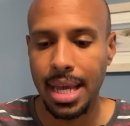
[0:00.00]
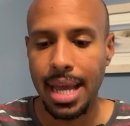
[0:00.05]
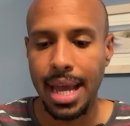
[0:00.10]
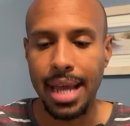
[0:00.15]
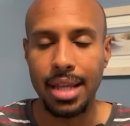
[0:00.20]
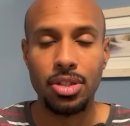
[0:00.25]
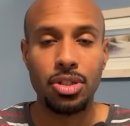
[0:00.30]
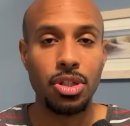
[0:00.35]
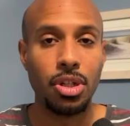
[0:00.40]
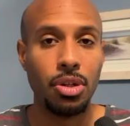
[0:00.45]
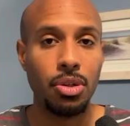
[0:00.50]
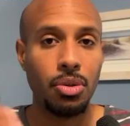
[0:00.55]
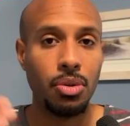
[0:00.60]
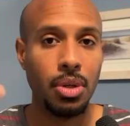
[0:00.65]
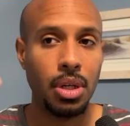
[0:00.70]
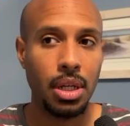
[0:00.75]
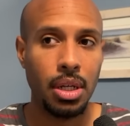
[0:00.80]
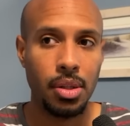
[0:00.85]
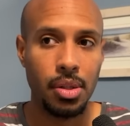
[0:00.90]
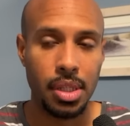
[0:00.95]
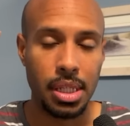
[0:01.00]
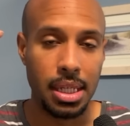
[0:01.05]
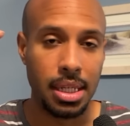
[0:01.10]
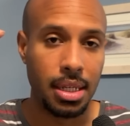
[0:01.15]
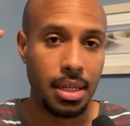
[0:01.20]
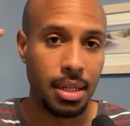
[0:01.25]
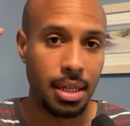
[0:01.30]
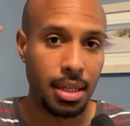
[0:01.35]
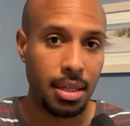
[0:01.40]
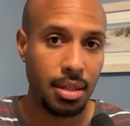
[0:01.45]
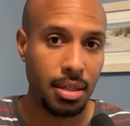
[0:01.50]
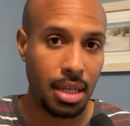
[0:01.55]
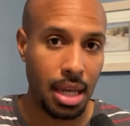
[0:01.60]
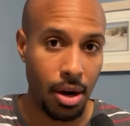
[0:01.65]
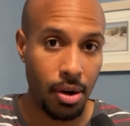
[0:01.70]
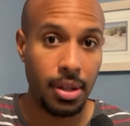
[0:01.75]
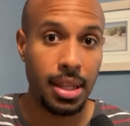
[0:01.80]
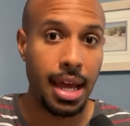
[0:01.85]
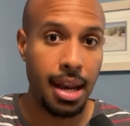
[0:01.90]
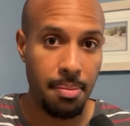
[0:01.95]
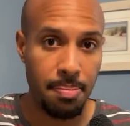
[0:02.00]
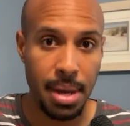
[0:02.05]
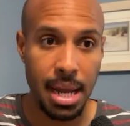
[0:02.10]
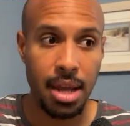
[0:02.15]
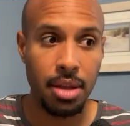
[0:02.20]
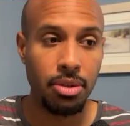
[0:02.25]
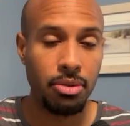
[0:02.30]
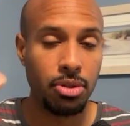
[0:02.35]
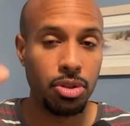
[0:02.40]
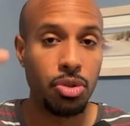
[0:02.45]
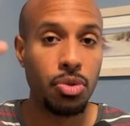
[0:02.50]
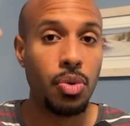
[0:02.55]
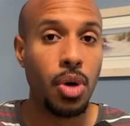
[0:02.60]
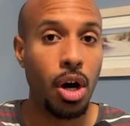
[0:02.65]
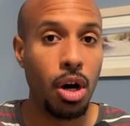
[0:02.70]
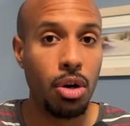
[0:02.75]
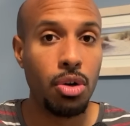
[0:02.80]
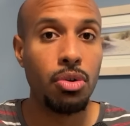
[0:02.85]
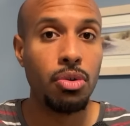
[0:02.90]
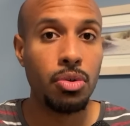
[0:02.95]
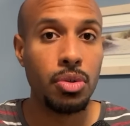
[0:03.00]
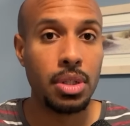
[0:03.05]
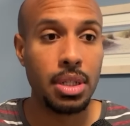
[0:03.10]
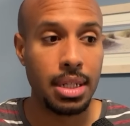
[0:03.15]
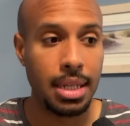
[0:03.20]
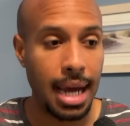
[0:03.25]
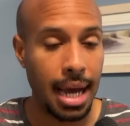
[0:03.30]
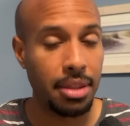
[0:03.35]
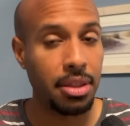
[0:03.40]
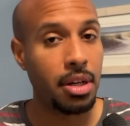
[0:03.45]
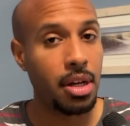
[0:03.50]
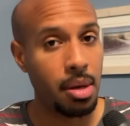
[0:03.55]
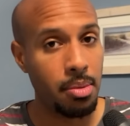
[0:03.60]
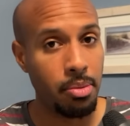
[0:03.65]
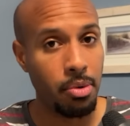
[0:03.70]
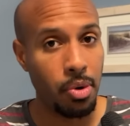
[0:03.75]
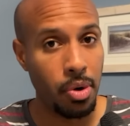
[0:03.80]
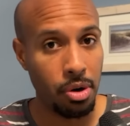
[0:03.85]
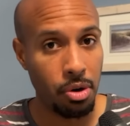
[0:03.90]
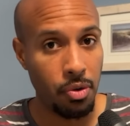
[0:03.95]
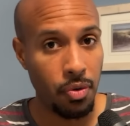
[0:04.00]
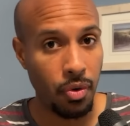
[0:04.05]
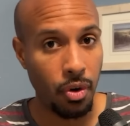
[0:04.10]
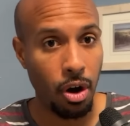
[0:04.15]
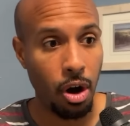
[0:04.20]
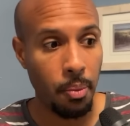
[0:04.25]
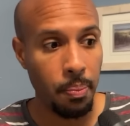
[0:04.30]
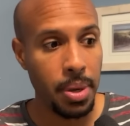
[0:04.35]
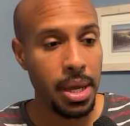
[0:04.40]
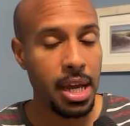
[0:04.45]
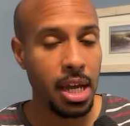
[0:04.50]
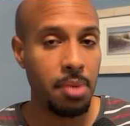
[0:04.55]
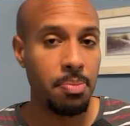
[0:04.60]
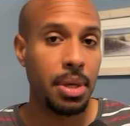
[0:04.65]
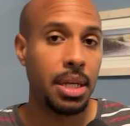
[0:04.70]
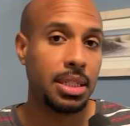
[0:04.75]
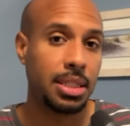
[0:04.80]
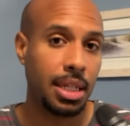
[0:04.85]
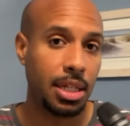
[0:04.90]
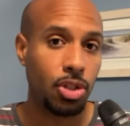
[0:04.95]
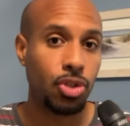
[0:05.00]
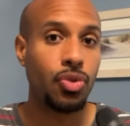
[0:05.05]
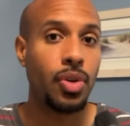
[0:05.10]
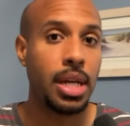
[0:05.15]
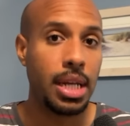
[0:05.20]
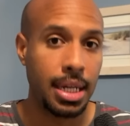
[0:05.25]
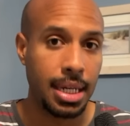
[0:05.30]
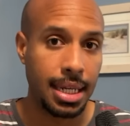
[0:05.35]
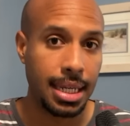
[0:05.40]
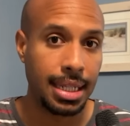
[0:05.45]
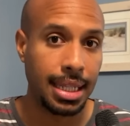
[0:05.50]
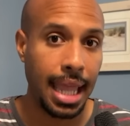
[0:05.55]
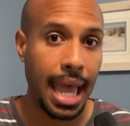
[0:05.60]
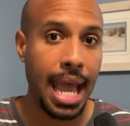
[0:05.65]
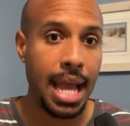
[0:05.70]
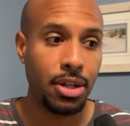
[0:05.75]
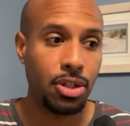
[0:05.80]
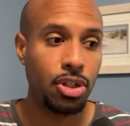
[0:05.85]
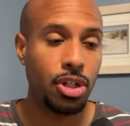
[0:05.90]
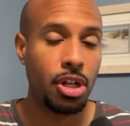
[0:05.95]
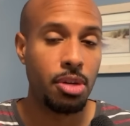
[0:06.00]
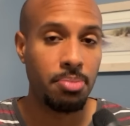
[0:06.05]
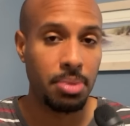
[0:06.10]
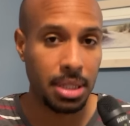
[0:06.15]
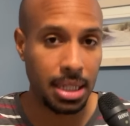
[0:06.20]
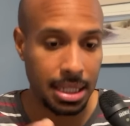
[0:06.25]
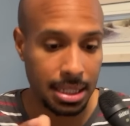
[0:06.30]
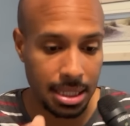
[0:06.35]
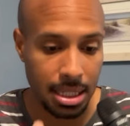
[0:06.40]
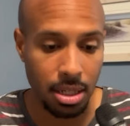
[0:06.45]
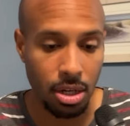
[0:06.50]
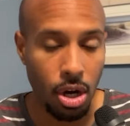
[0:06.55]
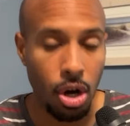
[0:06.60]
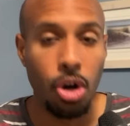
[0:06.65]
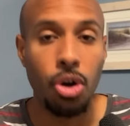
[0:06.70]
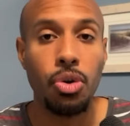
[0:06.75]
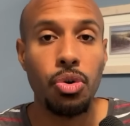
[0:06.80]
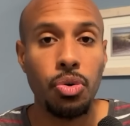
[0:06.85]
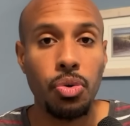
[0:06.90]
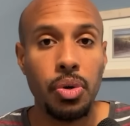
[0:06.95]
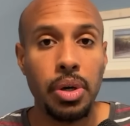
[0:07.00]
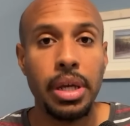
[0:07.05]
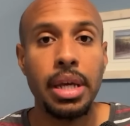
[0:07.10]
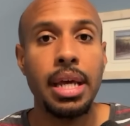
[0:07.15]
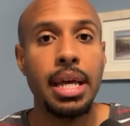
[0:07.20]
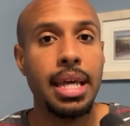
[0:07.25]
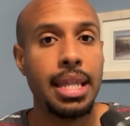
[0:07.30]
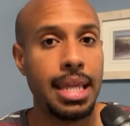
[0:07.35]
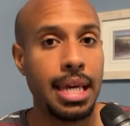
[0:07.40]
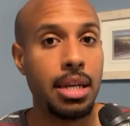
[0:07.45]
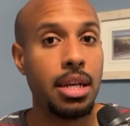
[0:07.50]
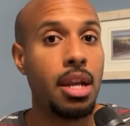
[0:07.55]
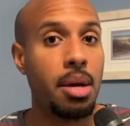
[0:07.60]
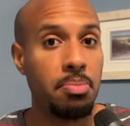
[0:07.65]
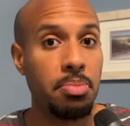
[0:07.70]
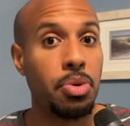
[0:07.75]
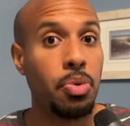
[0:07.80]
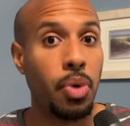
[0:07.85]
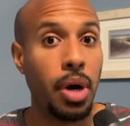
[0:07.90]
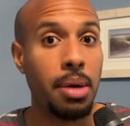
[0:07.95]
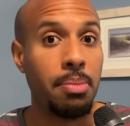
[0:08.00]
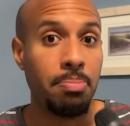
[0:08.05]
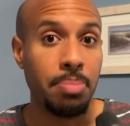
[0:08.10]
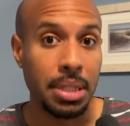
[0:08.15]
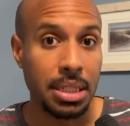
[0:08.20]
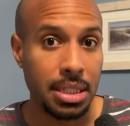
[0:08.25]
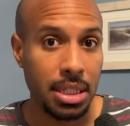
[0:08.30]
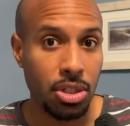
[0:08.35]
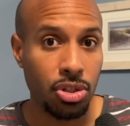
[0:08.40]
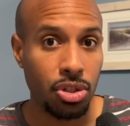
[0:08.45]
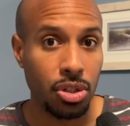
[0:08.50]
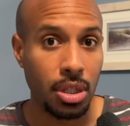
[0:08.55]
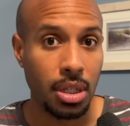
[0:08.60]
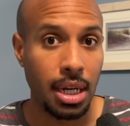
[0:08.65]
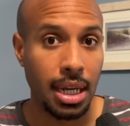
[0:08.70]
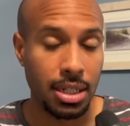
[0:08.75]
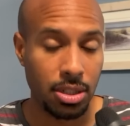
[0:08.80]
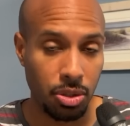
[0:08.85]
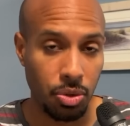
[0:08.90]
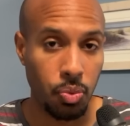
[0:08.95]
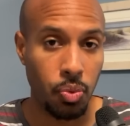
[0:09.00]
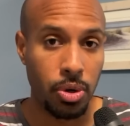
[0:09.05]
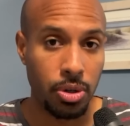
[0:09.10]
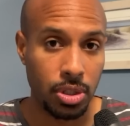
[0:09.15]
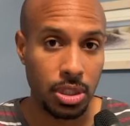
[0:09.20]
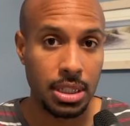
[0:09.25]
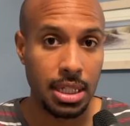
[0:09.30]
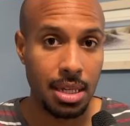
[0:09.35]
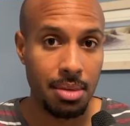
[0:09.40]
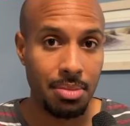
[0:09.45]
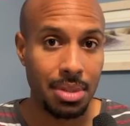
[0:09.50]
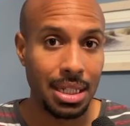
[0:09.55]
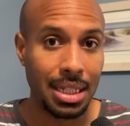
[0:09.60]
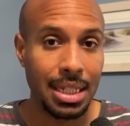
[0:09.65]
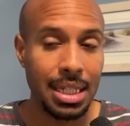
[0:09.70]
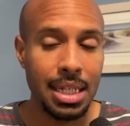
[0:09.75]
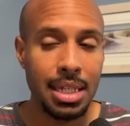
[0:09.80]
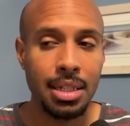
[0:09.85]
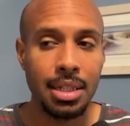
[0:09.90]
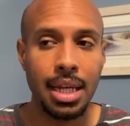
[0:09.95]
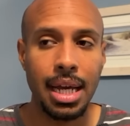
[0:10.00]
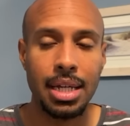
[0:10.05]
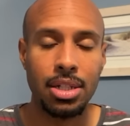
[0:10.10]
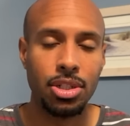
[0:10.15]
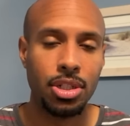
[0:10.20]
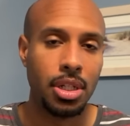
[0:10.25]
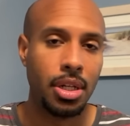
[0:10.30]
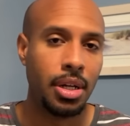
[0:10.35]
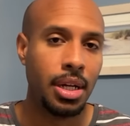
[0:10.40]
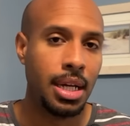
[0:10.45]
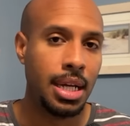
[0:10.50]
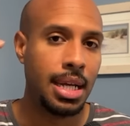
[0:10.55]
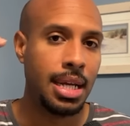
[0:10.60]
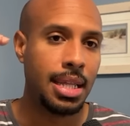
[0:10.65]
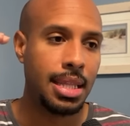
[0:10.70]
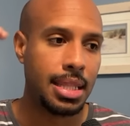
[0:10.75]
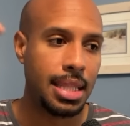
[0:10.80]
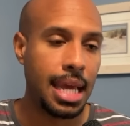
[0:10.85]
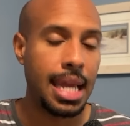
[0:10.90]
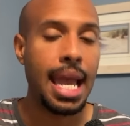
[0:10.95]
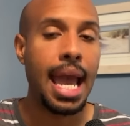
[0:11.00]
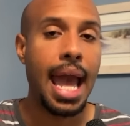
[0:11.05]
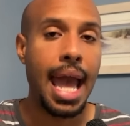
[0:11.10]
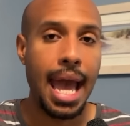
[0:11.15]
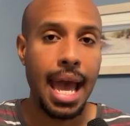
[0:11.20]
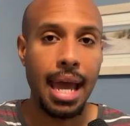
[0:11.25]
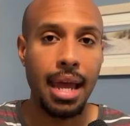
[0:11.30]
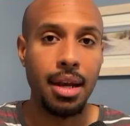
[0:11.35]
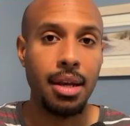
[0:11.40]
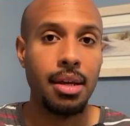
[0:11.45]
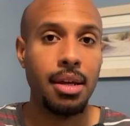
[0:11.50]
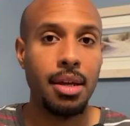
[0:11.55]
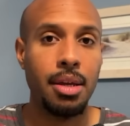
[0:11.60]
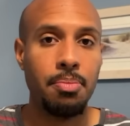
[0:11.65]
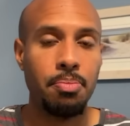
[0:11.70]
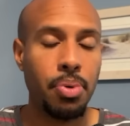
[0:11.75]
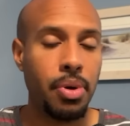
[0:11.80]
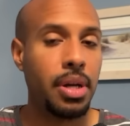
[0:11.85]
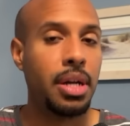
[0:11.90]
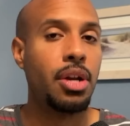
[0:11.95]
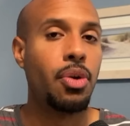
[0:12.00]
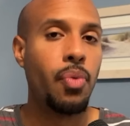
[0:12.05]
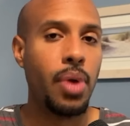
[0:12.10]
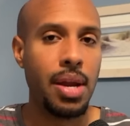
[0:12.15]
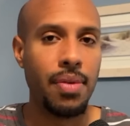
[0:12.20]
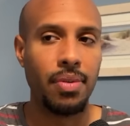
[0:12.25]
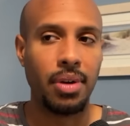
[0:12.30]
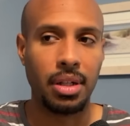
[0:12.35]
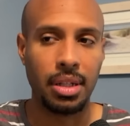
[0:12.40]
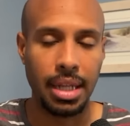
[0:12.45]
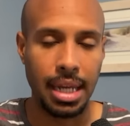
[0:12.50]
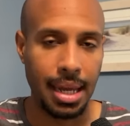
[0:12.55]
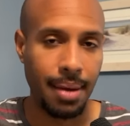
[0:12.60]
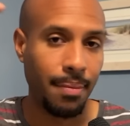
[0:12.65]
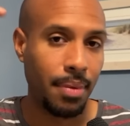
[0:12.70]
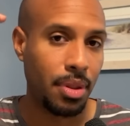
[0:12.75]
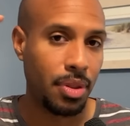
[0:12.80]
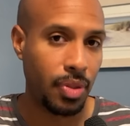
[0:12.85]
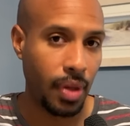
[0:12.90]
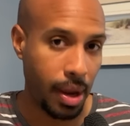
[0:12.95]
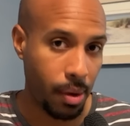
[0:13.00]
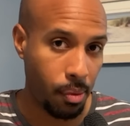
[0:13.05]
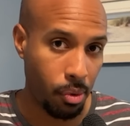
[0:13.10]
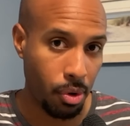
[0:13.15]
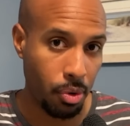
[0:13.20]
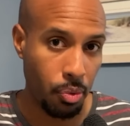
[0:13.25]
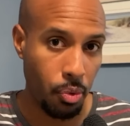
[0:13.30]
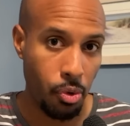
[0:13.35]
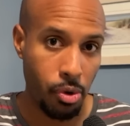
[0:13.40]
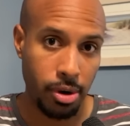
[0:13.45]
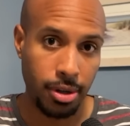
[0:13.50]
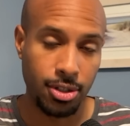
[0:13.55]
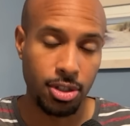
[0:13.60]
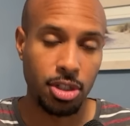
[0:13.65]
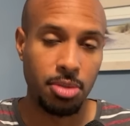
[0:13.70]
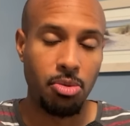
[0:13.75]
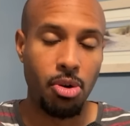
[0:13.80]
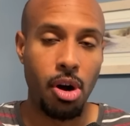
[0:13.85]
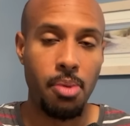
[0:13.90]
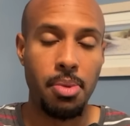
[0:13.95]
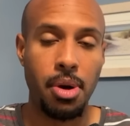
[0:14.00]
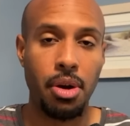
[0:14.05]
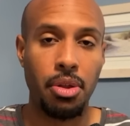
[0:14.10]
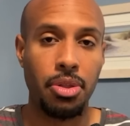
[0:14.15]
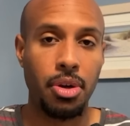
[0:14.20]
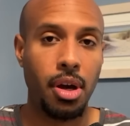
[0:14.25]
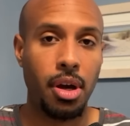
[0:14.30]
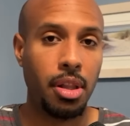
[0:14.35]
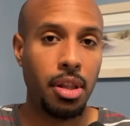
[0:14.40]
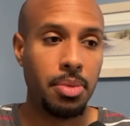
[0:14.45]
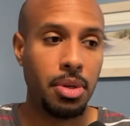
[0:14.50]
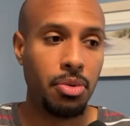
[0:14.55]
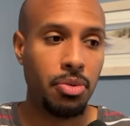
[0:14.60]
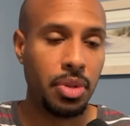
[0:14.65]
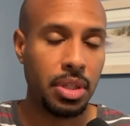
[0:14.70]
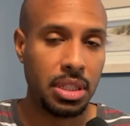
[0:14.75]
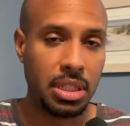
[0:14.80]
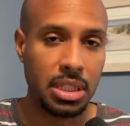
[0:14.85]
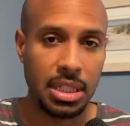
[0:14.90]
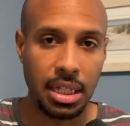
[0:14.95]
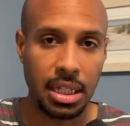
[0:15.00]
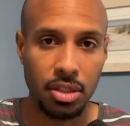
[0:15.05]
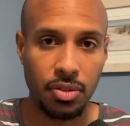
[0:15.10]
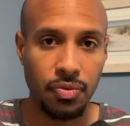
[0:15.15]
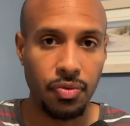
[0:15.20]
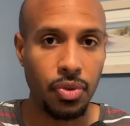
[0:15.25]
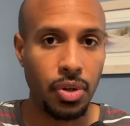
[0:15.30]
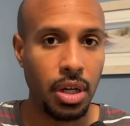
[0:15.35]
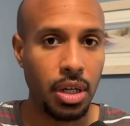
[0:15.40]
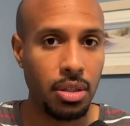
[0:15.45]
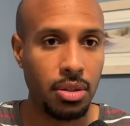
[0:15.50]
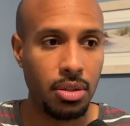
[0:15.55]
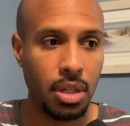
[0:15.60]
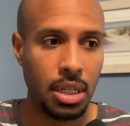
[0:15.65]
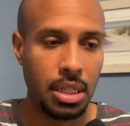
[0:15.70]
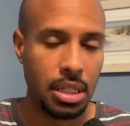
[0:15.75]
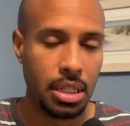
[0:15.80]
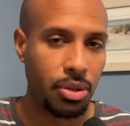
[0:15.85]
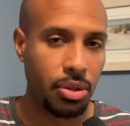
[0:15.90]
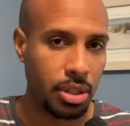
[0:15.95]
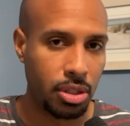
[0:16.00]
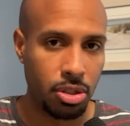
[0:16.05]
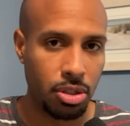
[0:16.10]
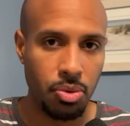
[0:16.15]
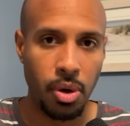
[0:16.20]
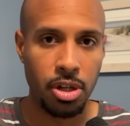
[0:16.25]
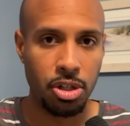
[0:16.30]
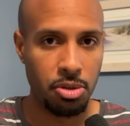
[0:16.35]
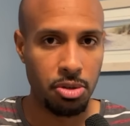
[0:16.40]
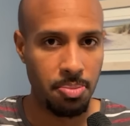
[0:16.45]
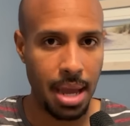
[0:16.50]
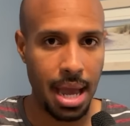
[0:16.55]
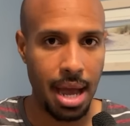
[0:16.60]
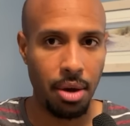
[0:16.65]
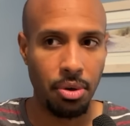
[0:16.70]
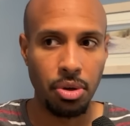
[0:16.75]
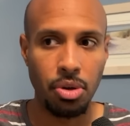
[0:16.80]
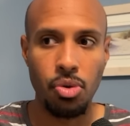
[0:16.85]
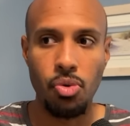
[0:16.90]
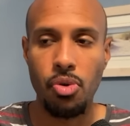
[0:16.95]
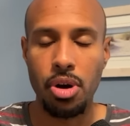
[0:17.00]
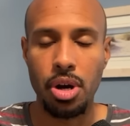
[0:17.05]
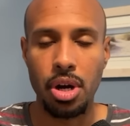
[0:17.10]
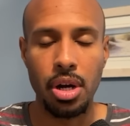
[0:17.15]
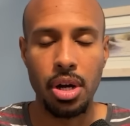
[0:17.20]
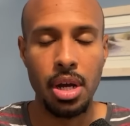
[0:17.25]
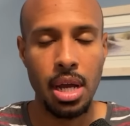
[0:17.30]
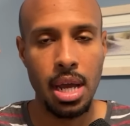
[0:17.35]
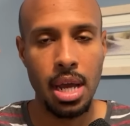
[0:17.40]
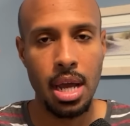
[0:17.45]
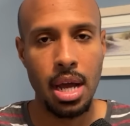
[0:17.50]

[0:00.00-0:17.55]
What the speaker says: And so the Carolina Panthers, who owned not the number one overall pick because they traded it last year, but they did own that number one position as the worst team in the league last year, they had put in a waiver claim. They were awarded Shamar Bartholomew, the 6 foot, nearly 200 pound corner.